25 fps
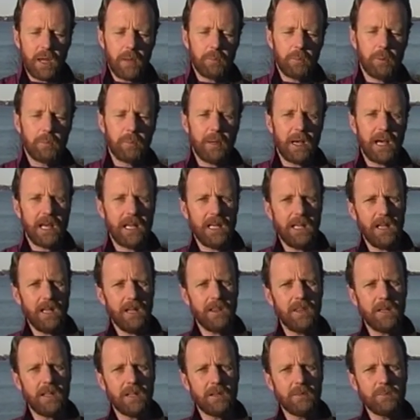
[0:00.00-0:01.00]
upper body. I
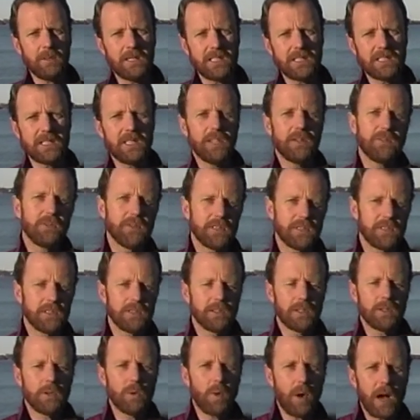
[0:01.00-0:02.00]
think of myself as
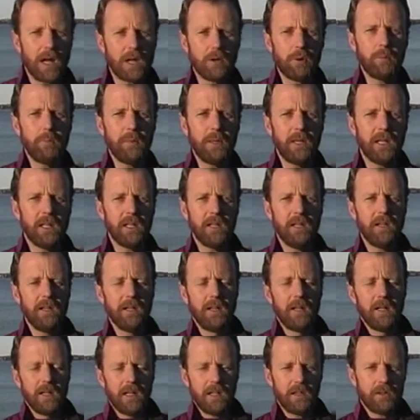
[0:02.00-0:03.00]
a quadruped
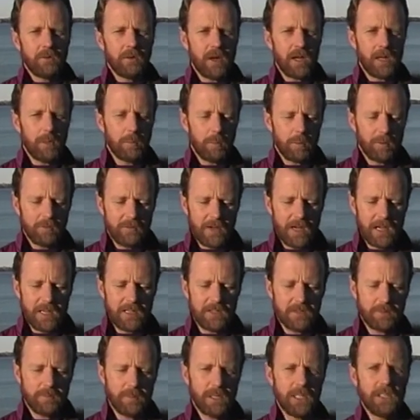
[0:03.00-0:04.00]
and try to provide
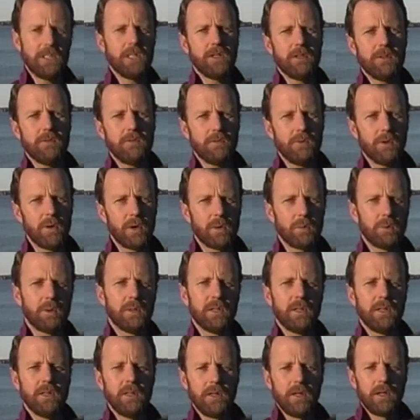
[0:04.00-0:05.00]
as much of the
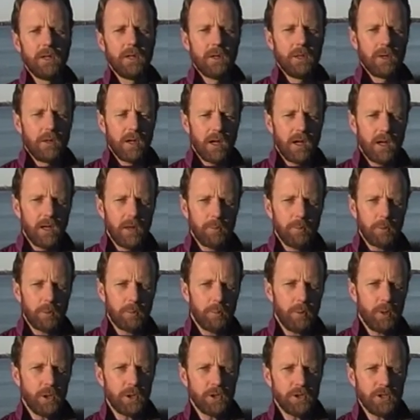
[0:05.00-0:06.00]
forward
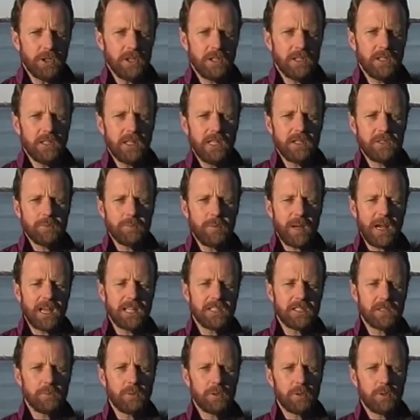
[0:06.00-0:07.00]
propulsion as
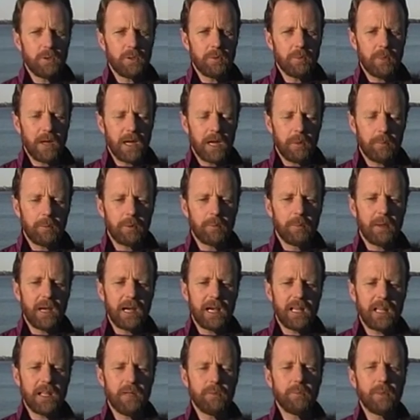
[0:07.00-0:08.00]
possible with my upper
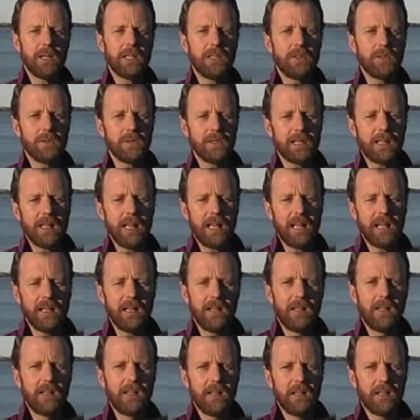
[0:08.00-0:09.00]
body, and by doing that
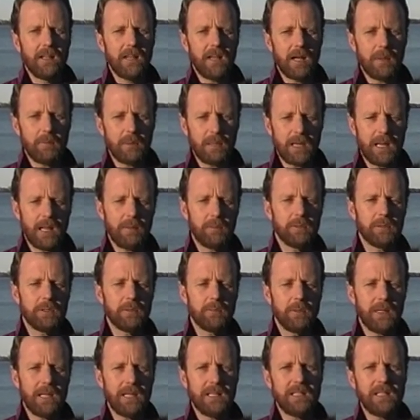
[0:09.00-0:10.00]
I've been able to
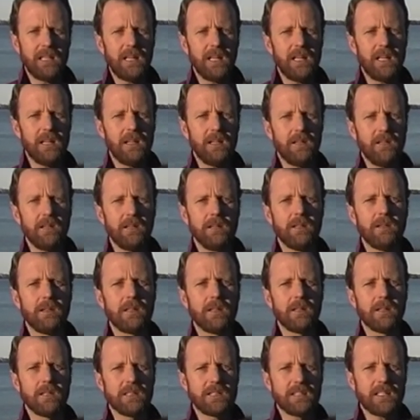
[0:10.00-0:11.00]
maintain
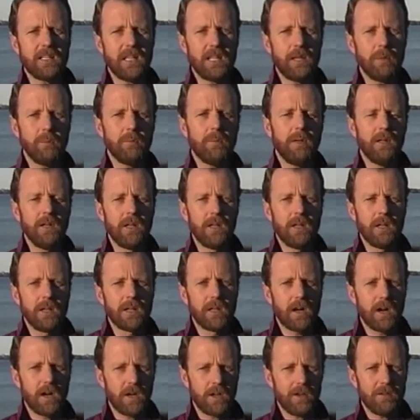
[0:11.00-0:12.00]
the same
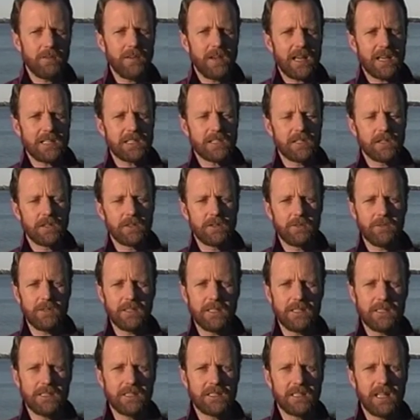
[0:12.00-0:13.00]
cardiovascular
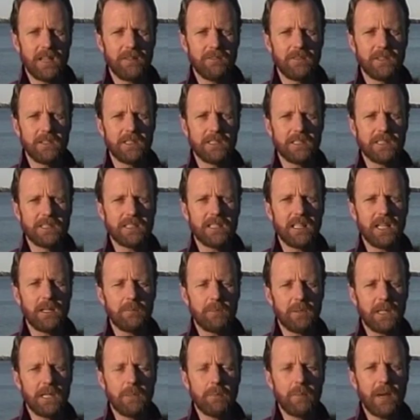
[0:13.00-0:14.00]
fitness level and the same
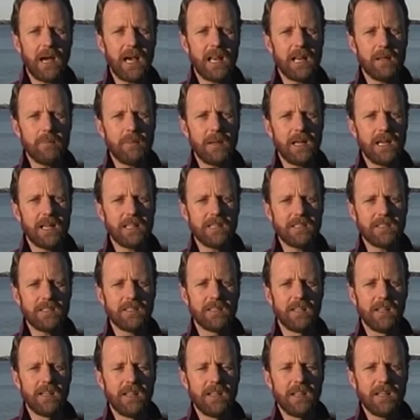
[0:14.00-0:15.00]
lean body mass
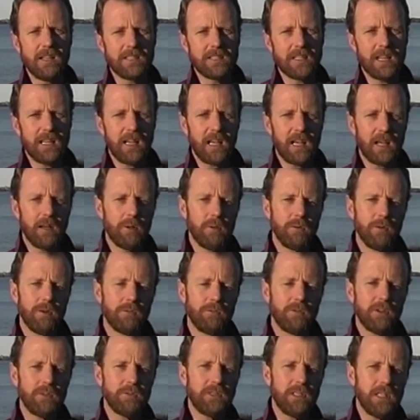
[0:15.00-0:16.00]
as I had
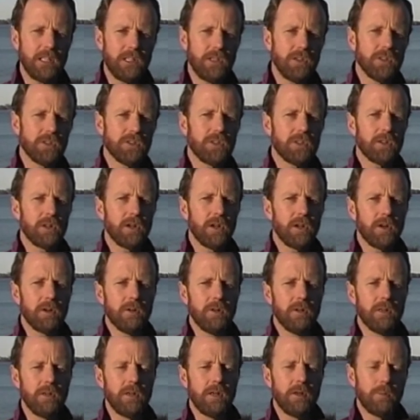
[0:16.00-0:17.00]
15 years ago,
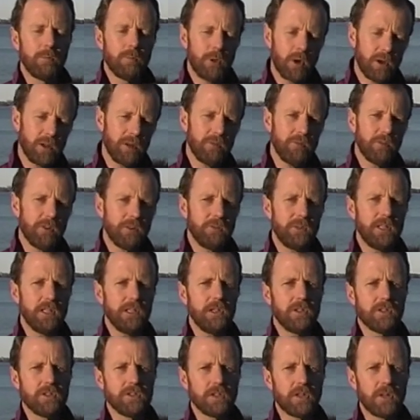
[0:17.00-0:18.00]
more than 15
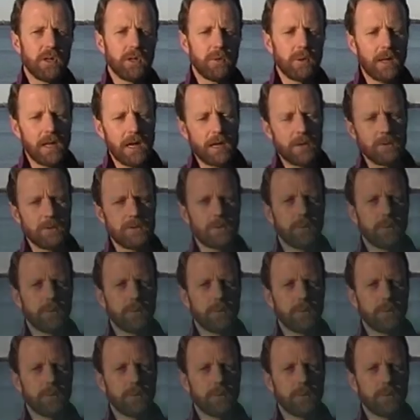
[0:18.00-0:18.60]
years ago when I was a